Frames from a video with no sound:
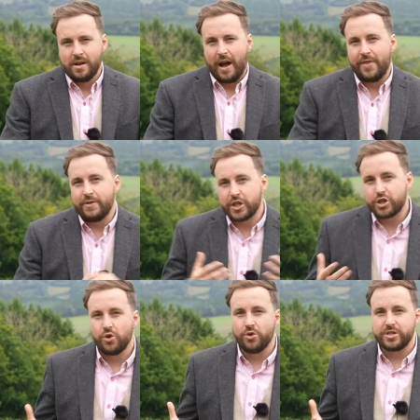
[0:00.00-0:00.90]
And there is a
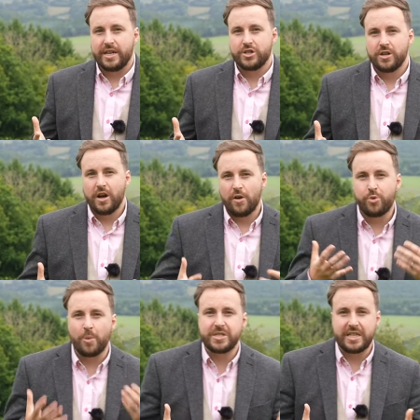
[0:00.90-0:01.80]
shortage of
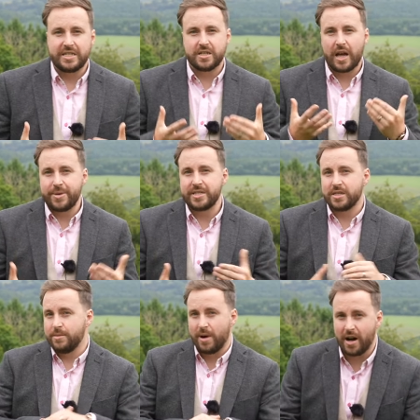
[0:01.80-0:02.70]
properties coming
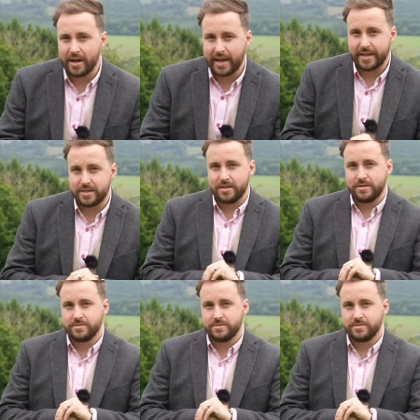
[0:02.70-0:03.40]
to the market.